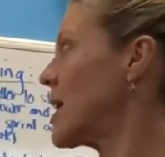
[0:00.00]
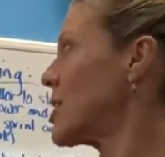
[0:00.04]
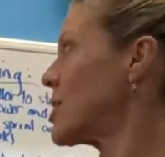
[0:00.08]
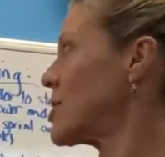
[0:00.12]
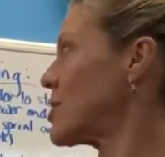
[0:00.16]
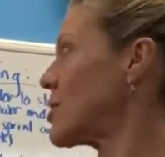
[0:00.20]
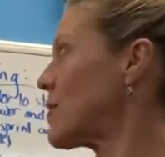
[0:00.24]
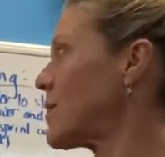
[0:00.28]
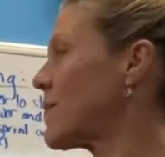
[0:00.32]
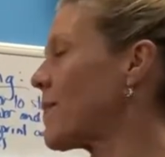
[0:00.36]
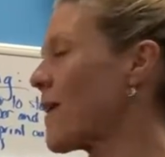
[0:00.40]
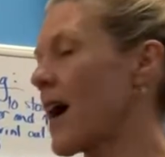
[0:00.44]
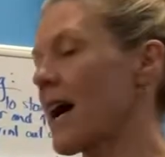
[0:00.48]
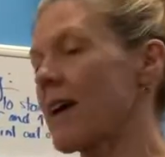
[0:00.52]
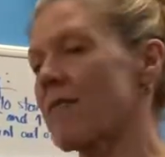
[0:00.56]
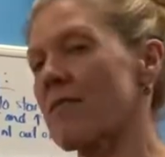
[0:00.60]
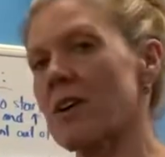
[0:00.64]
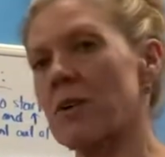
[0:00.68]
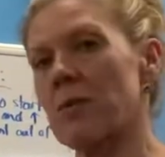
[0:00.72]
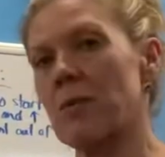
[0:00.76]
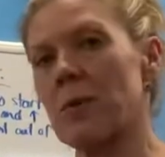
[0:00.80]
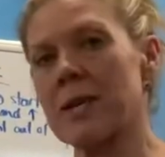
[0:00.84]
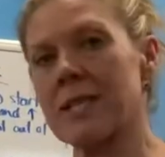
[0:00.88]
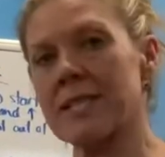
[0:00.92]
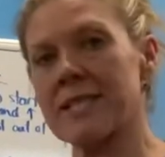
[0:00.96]
Do 5
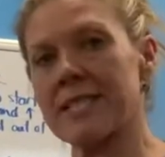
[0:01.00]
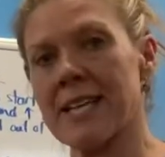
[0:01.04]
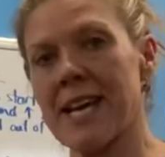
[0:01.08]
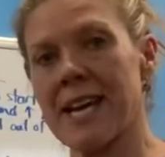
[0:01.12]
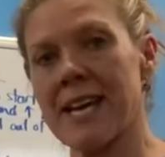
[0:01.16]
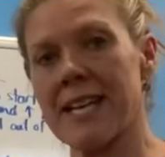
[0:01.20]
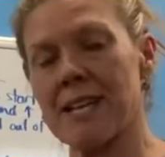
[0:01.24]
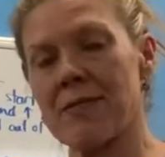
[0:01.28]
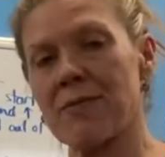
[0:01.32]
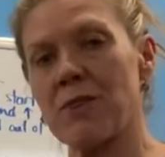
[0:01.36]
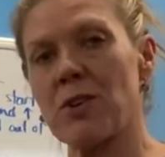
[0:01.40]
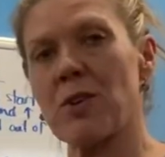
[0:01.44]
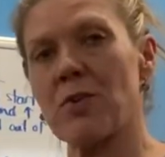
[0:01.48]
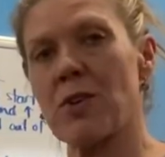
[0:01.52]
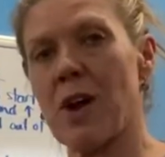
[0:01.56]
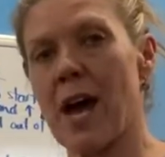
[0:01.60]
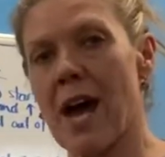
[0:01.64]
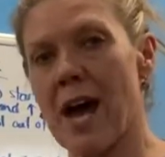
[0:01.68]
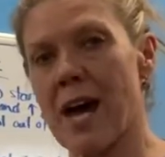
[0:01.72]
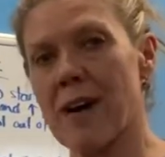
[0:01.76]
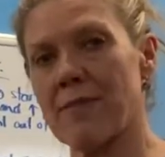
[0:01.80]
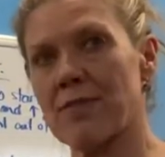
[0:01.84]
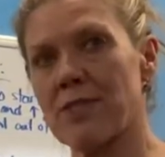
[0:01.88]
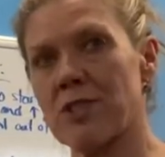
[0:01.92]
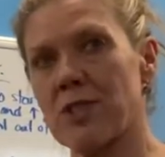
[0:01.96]
on one side. If you
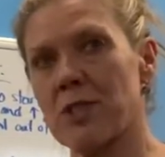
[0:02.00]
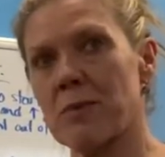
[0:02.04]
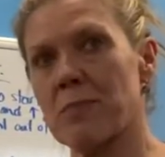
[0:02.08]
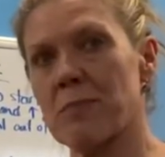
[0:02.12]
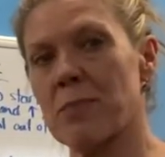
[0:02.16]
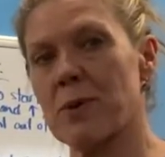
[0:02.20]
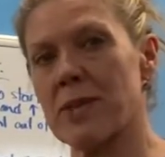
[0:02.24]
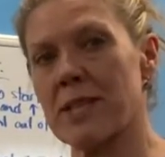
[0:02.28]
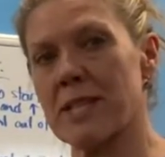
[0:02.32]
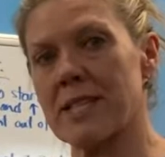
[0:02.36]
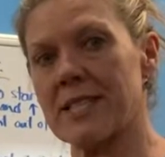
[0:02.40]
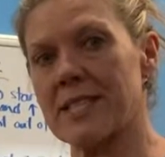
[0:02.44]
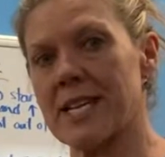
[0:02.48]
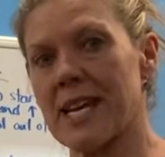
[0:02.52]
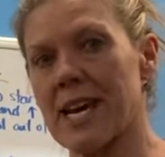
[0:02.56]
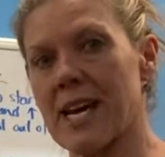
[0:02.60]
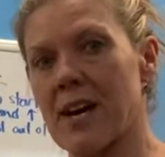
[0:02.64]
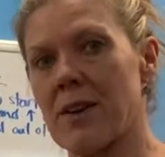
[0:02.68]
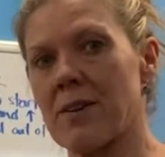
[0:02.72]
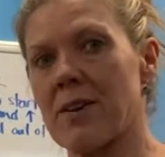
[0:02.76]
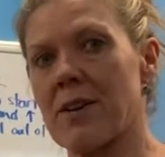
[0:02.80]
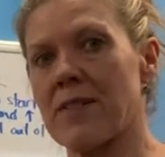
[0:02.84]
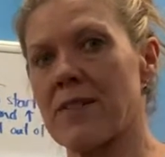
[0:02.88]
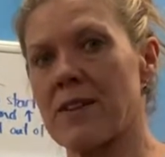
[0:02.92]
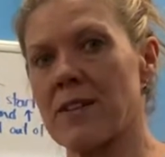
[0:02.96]
have to, put it
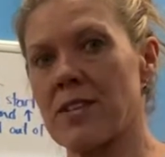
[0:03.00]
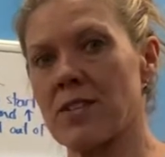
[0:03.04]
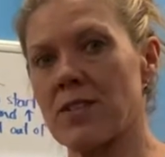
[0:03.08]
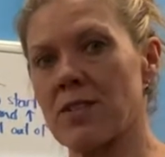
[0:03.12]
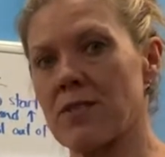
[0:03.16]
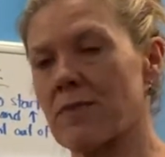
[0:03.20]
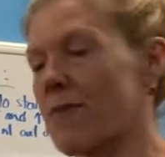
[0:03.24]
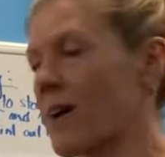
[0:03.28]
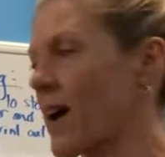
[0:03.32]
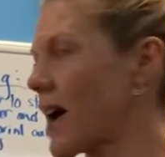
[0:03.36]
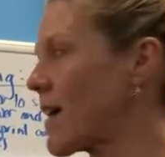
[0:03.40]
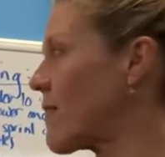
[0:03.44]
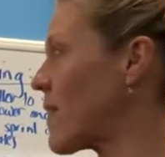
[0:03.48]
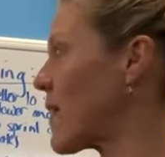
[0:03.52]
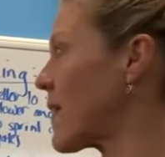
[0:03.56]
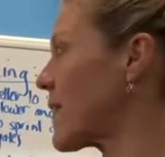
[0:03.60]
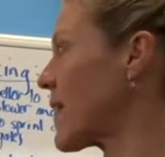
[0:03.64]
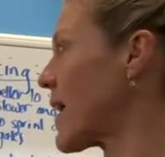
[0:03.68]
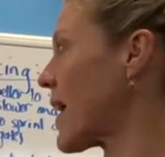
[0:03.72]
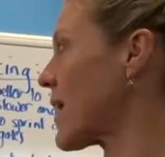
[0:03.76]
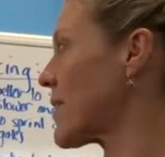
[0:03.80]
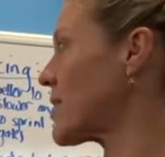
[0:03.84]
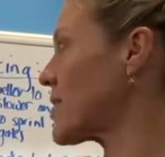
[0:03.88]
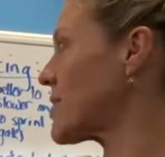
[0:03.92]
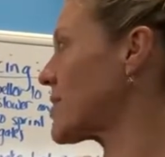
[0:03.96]
down and then do 5 on
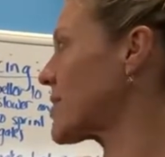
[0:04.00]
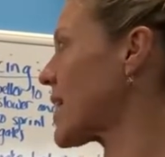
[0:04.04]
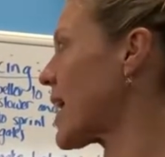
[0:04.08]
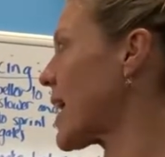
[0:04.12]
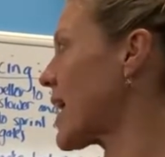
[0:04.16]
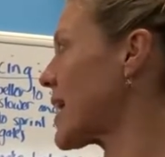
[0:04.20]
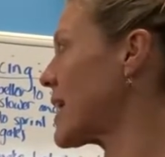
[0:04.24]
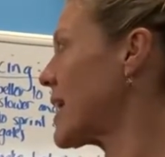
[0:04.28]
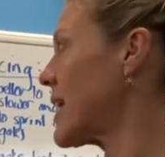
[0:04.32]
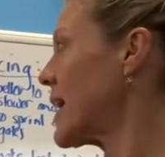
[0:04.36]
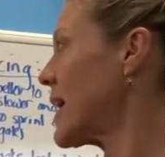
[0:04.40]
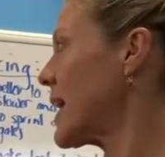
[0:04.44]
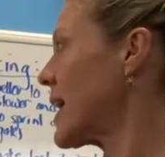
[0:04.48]
the other side.